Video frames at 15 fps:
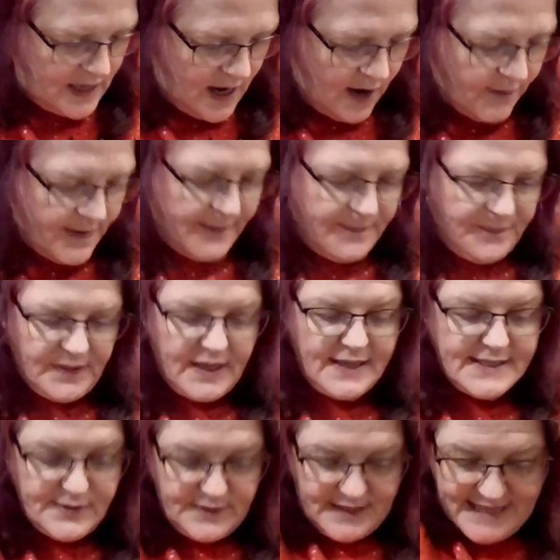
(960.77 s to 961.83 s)
All right,
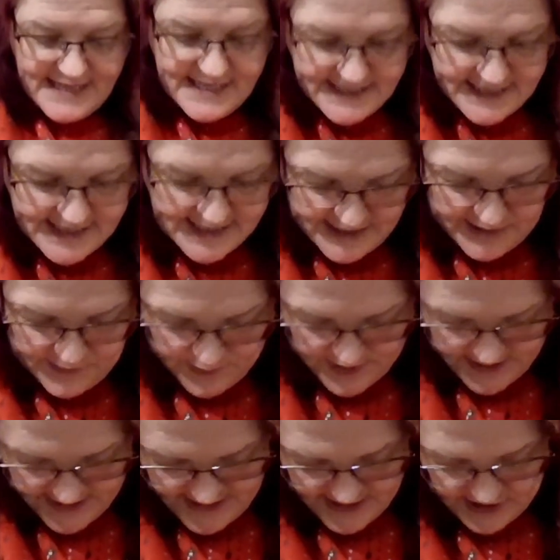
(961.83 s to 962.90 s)
so this is the
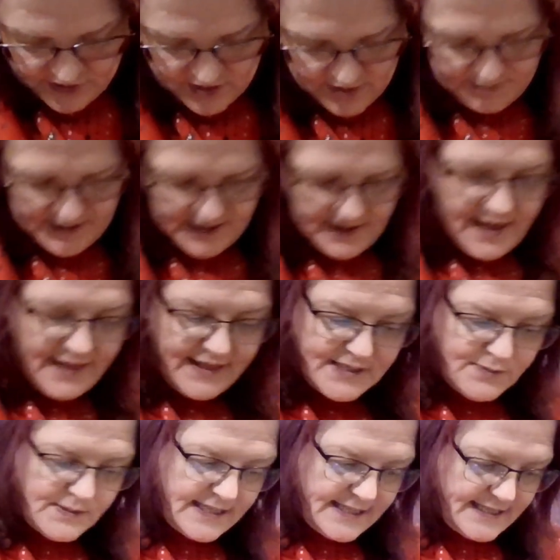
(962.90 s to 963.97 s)
one that y'all be,
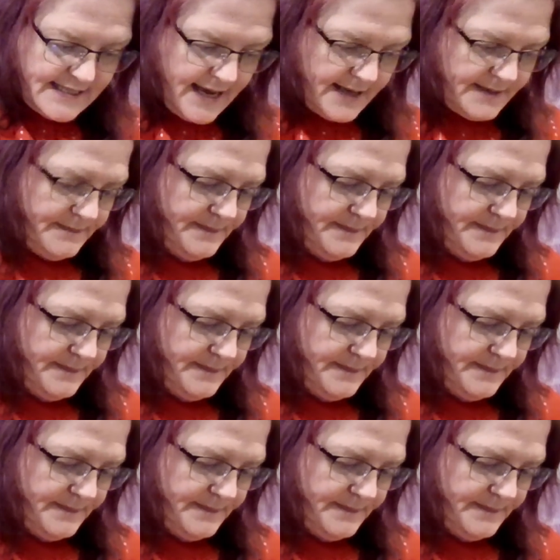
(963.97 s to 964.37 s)
this was a set.